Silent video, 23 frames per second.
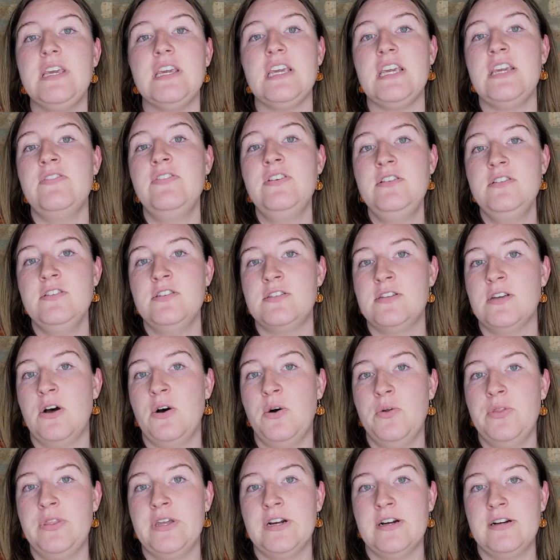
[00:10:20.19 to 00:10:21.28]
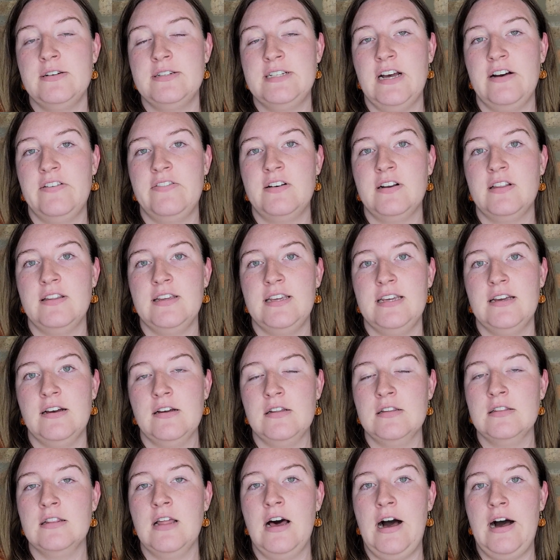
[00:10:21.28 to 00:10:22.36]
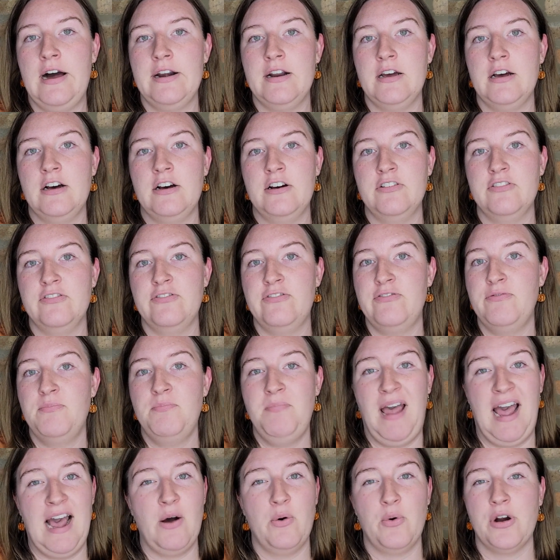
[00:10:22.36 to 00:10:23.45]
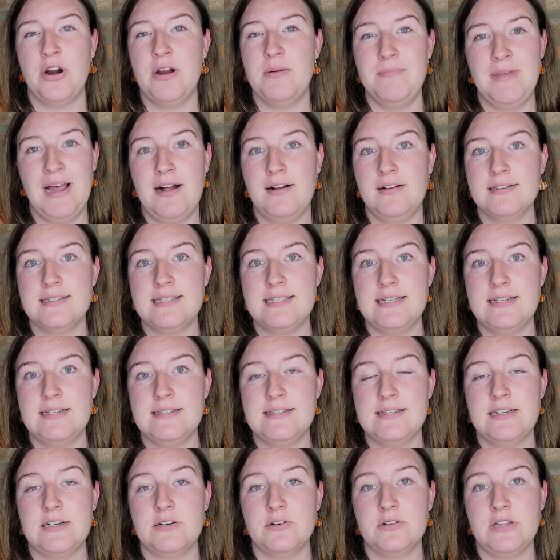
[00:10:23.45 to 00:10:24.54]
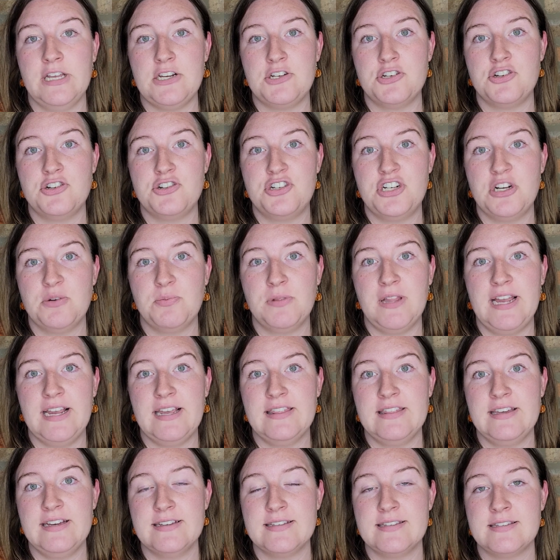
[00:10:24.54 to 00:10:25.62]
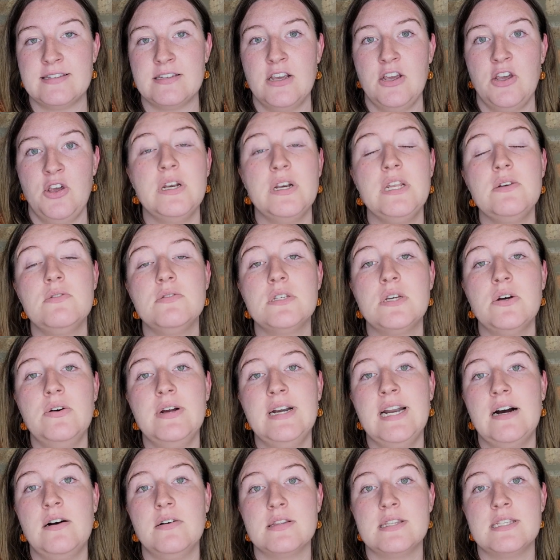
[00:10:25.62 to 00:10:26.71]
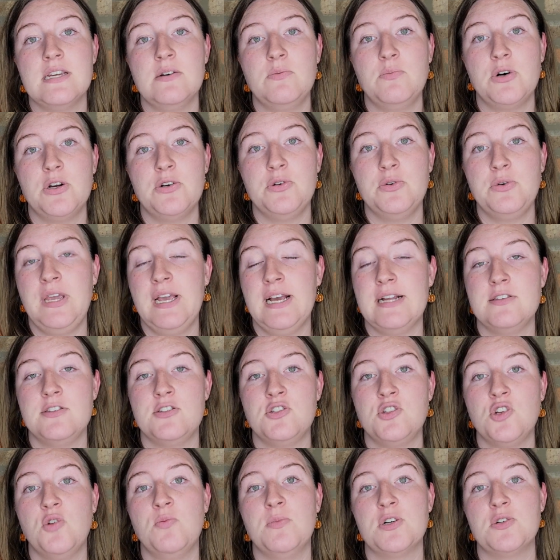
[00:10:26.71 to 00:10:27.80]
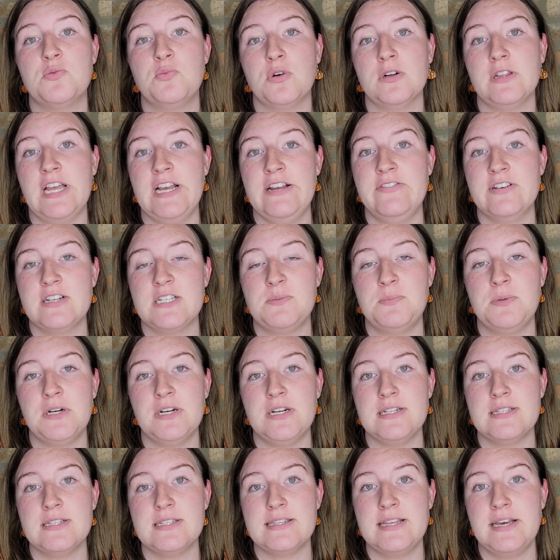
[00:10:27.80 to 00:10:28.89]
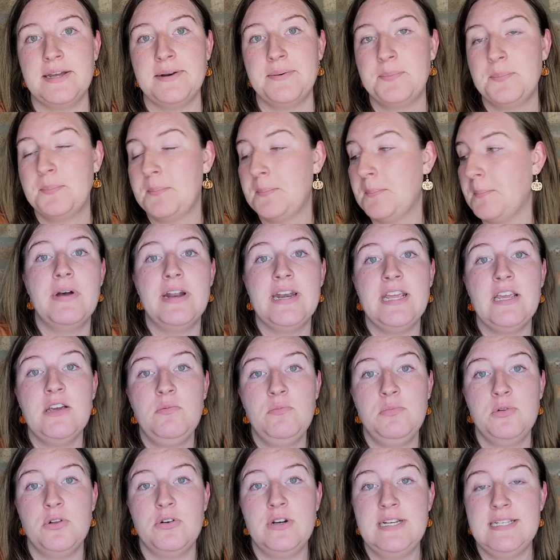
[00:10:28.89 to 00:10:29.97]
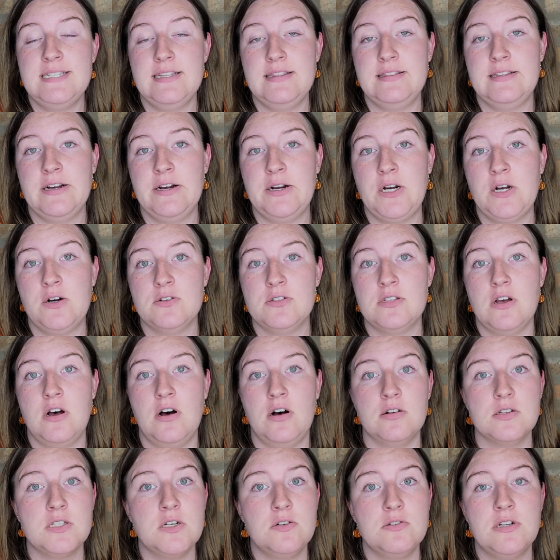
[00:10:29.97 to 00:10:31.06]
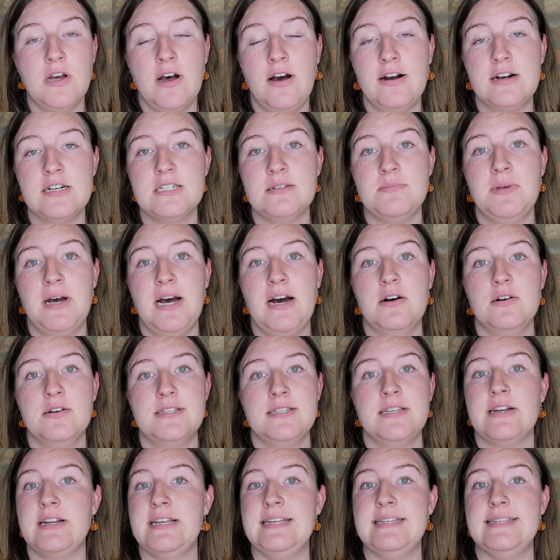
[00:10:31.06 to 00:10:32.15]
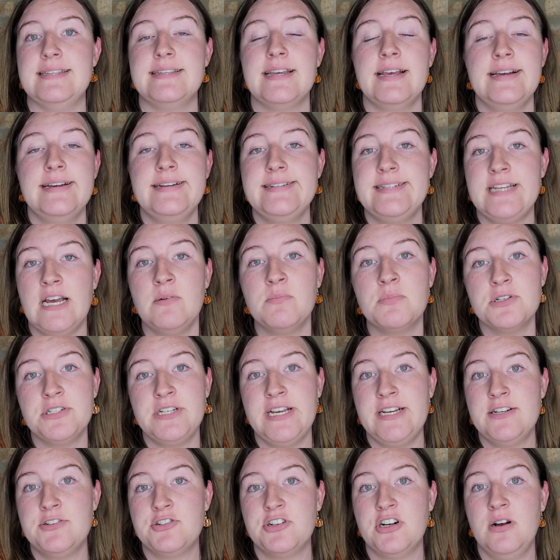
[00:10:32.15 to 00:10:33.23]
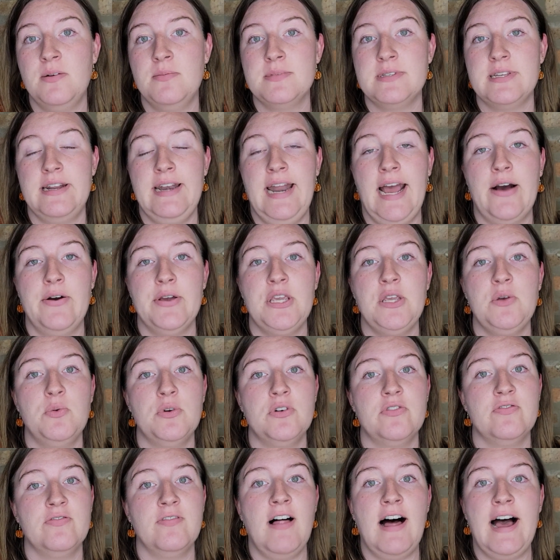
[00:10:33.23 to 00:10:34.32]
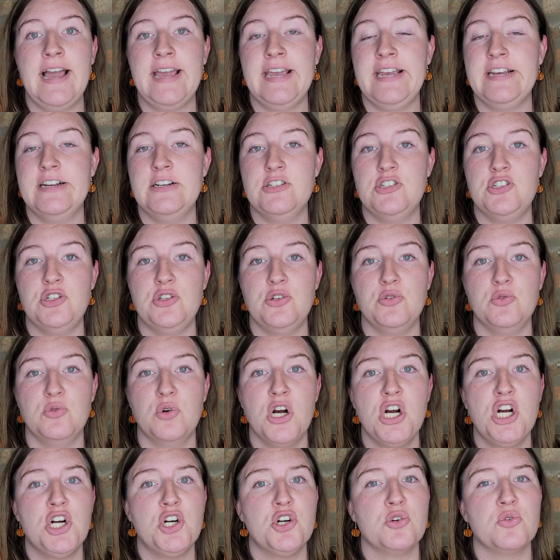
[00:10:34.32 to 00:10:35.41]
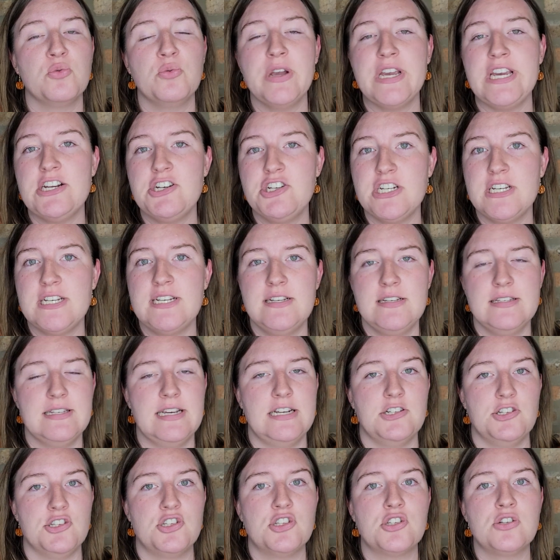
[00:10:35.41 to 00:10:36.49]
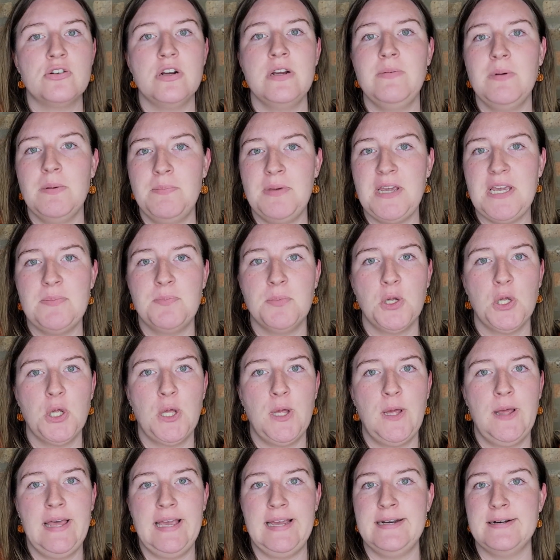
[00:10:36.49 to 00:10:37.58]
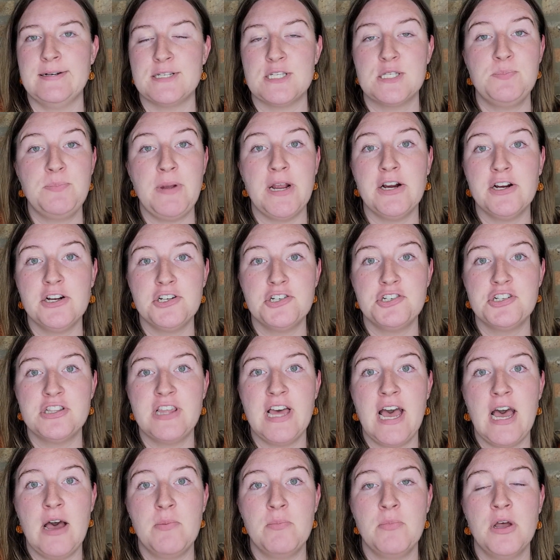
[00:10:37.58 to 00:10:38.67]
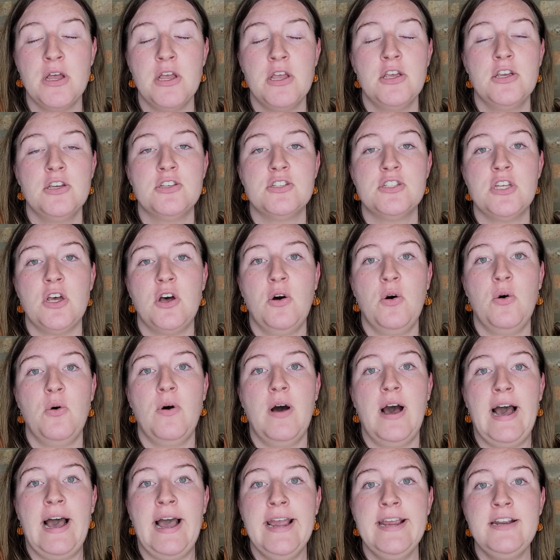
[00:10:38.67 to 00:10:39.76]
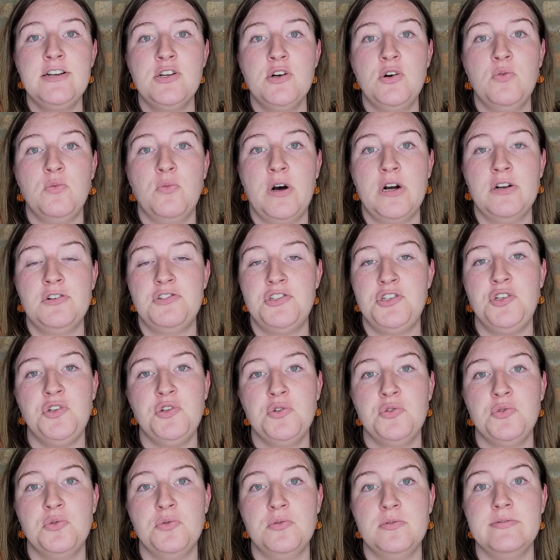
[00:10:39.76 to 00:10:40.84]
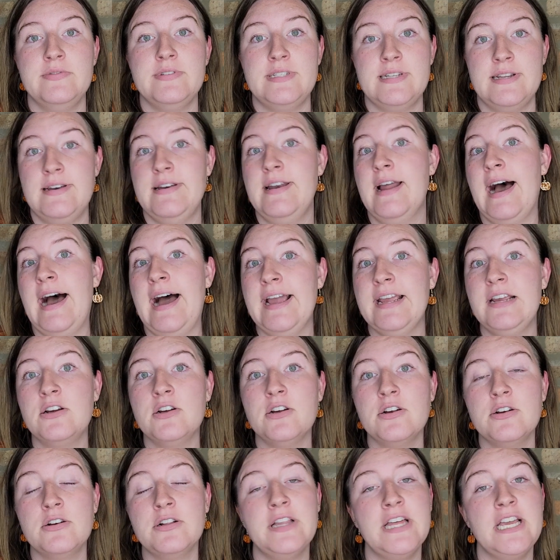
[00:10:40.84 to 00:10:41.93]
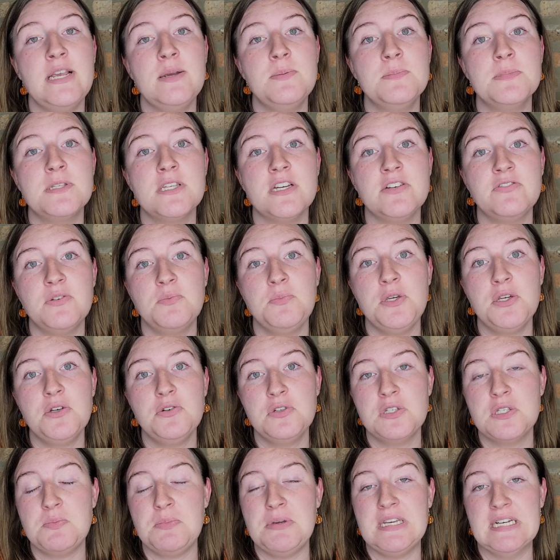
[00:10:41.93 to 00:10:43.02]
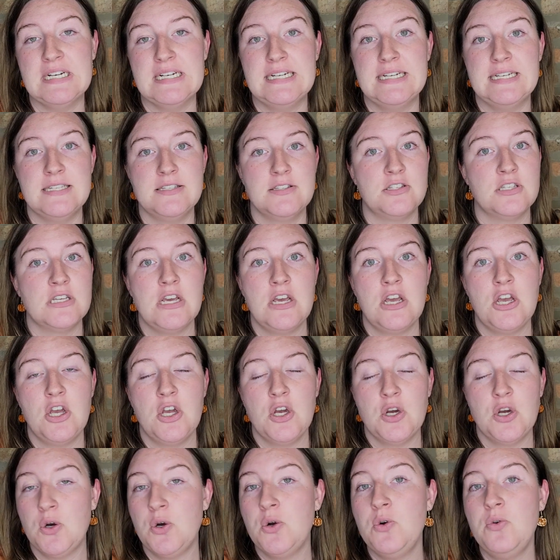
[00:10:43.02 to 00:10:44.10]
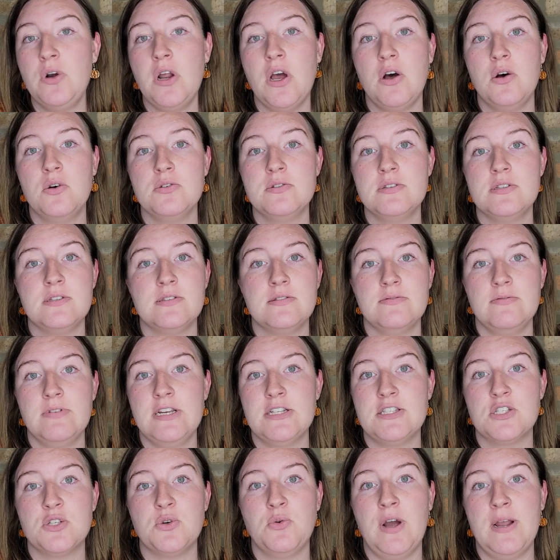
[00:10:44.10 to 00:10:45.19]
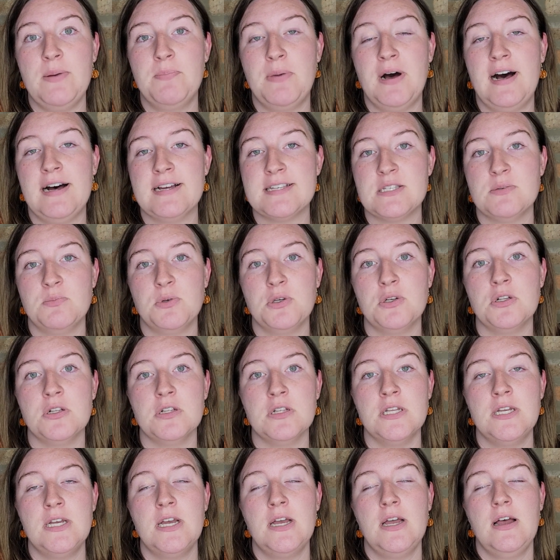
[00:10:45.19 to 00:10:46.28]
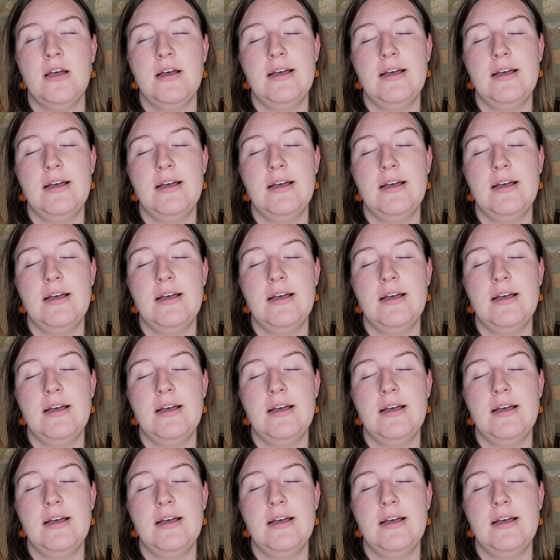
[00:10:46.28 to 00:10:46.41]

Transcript: Even so, there are definitely a lot of power imbalances in a relationship like this when he was going out with someone who he had so much more life experience than. Many employees at Theranos also talked about Sunny's temper tantrums and how he would fly into rages and scream at people and disparage them. So I don't want to deny her claims of abuse because who knows, it's quite possible.